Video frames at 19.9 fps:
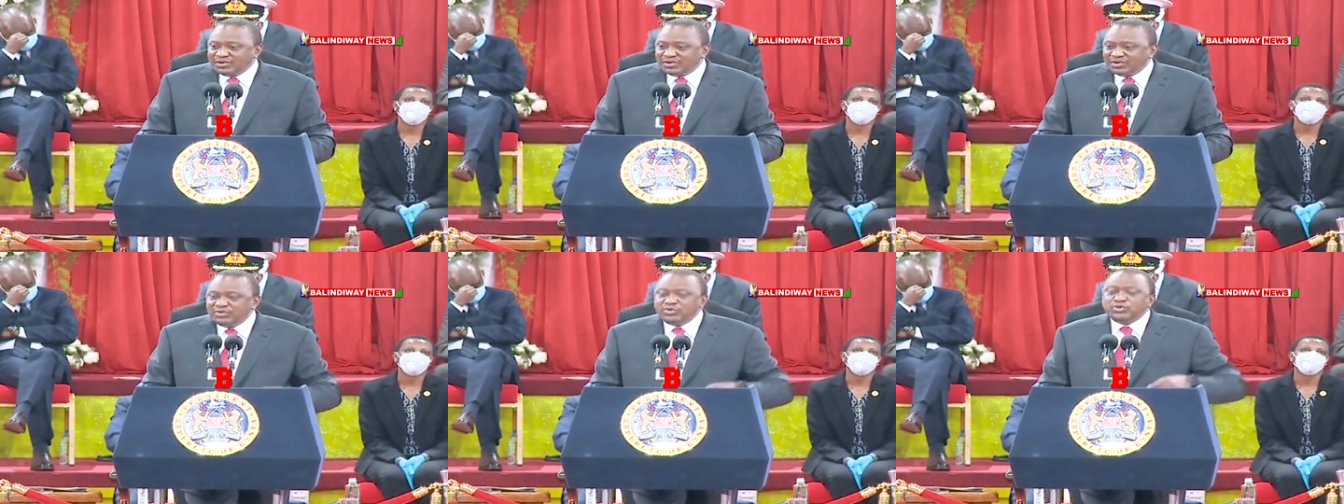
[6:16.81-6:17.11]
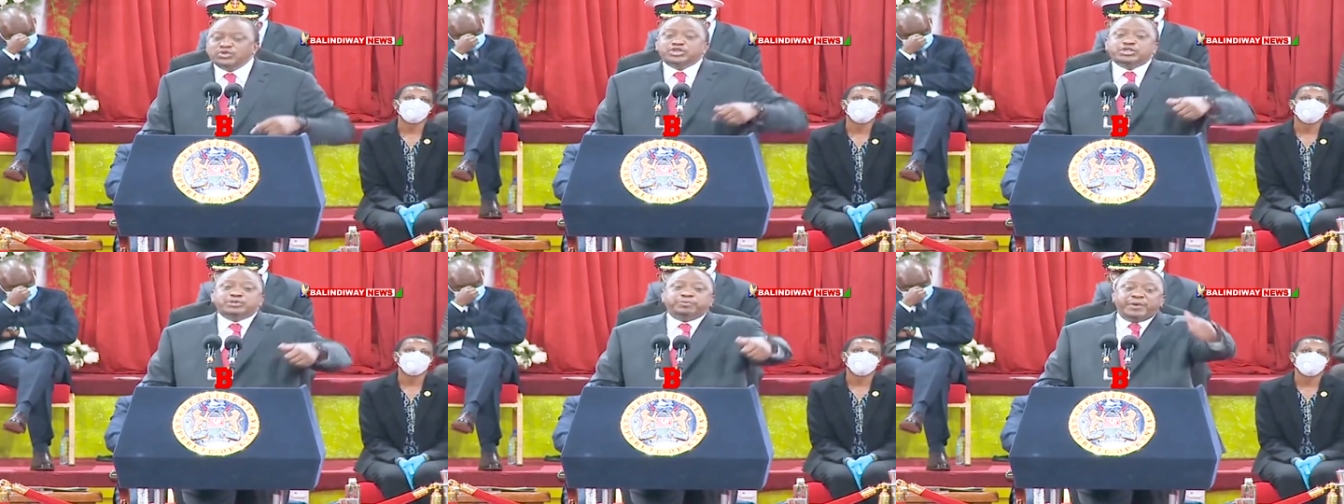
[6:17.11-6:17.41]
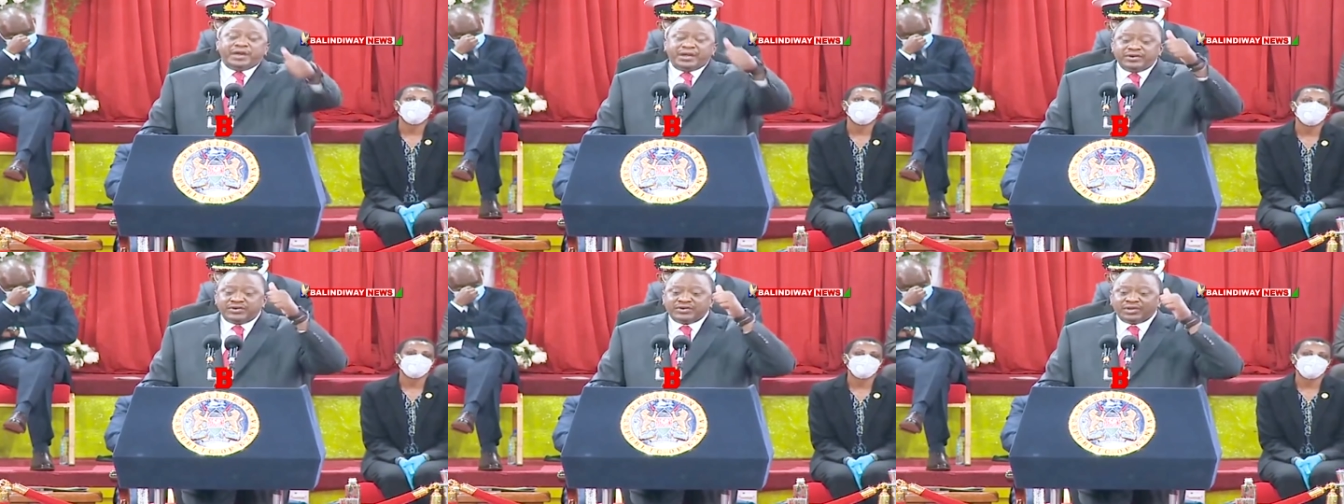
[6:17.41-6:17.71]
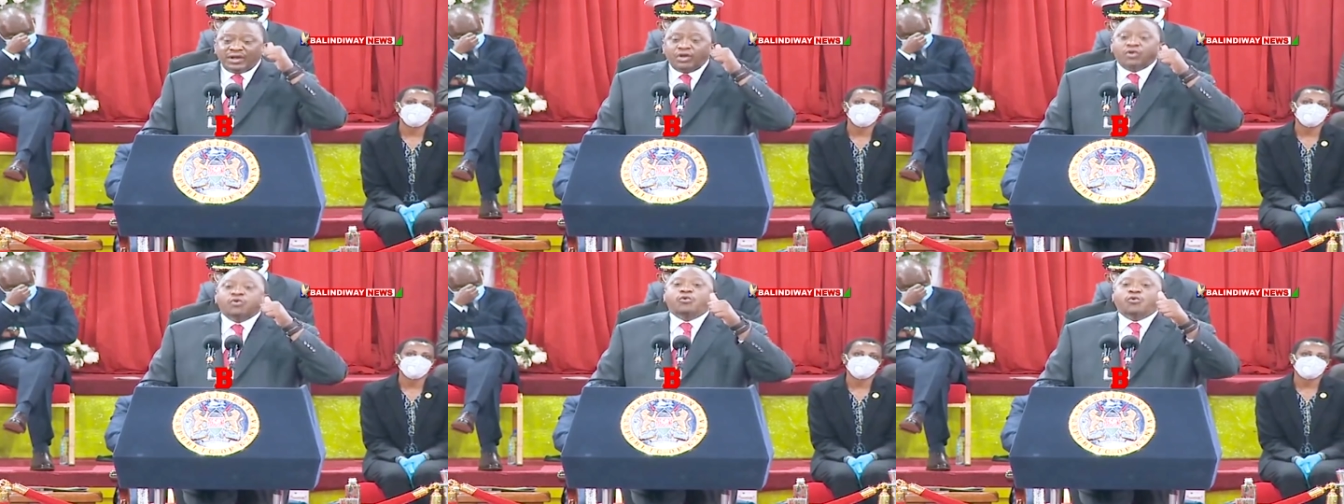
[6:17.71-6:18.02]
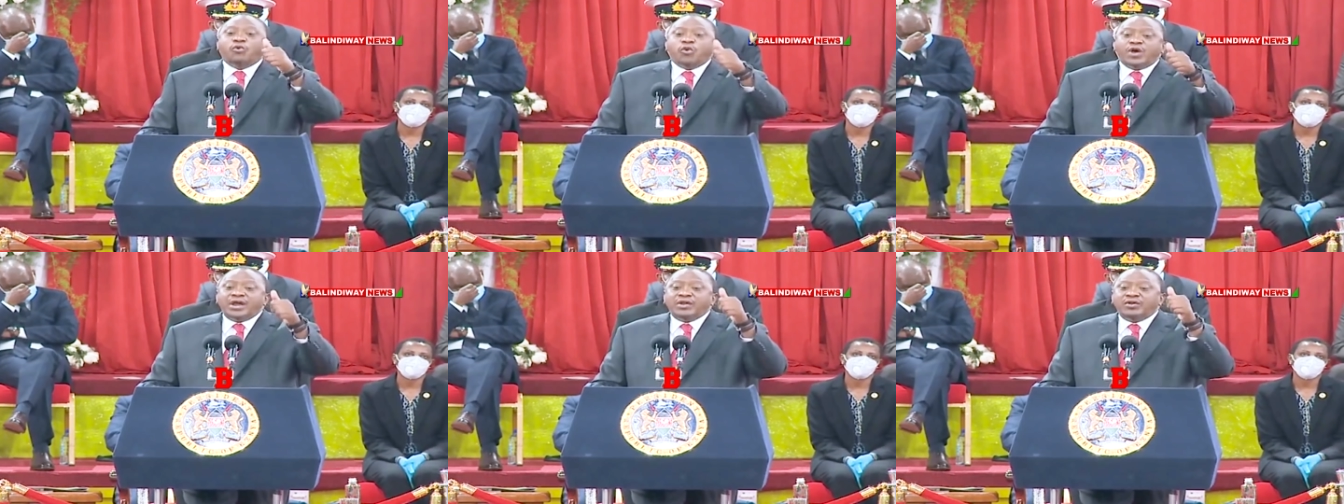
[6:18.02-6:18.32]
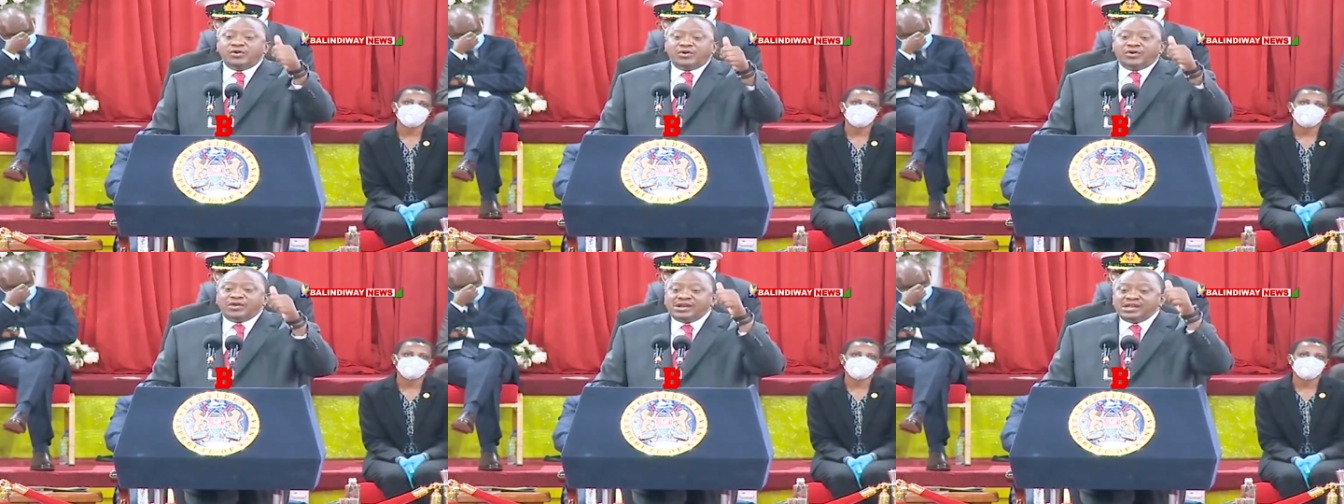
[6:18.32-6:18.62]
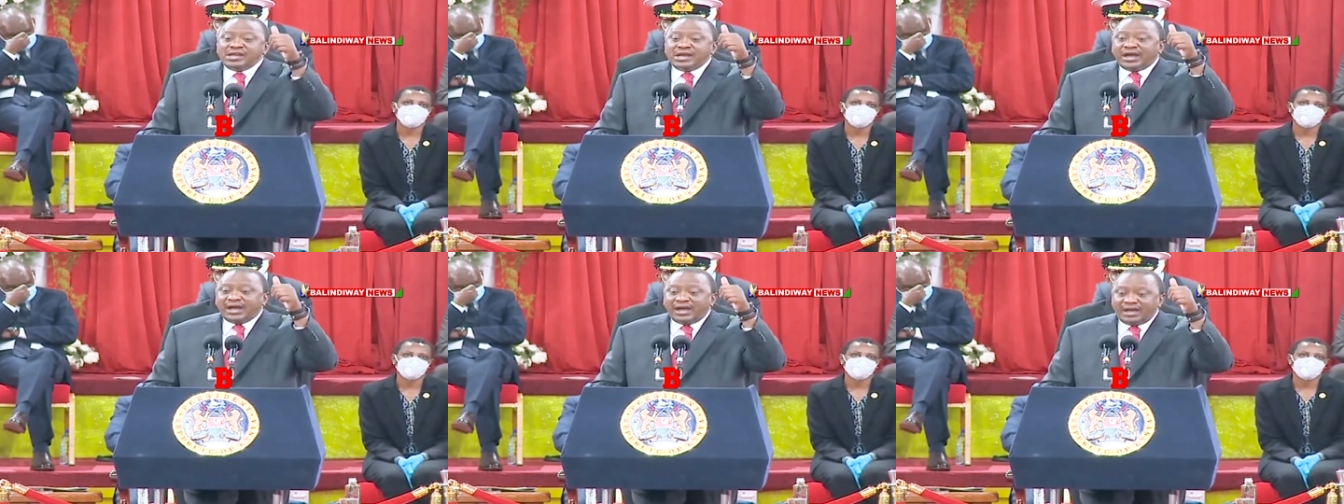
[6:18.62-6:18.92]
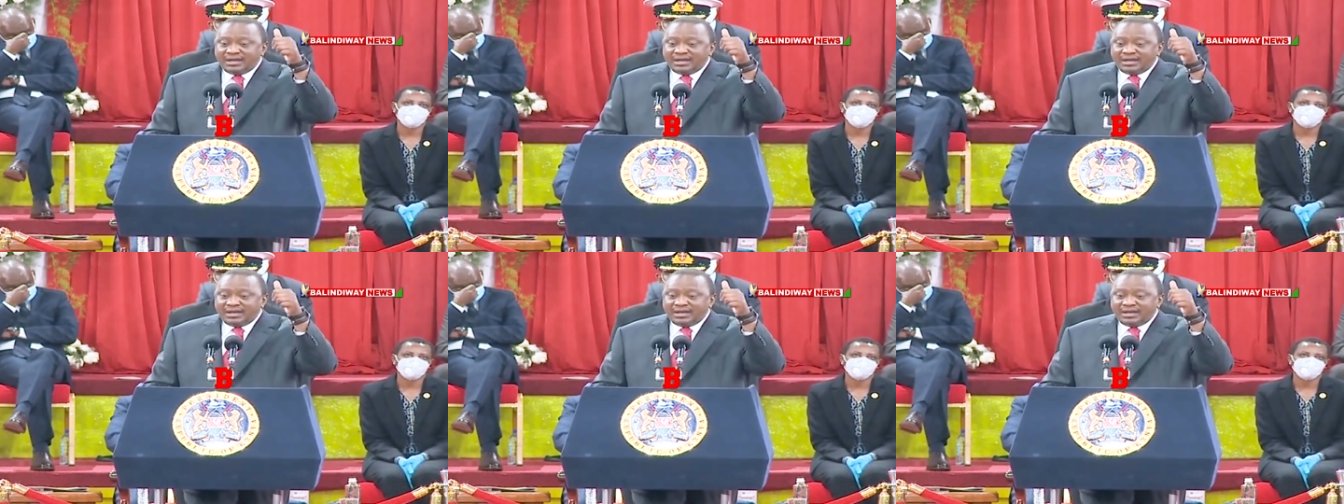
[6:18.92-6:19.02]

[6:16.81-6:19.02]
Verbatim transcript: you spend one whole year,